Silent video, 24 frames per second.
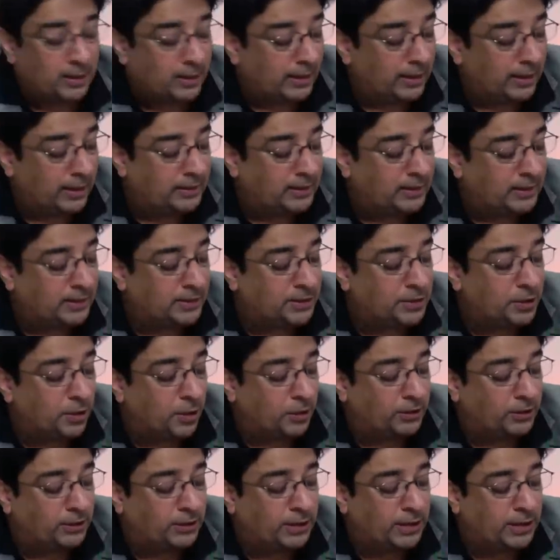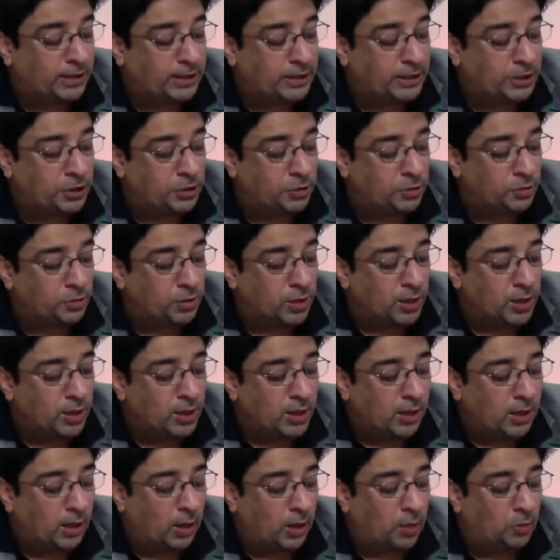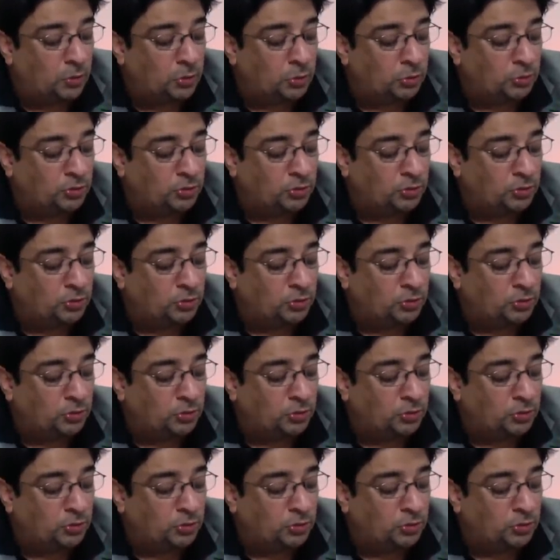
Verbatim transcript: It does not teach you how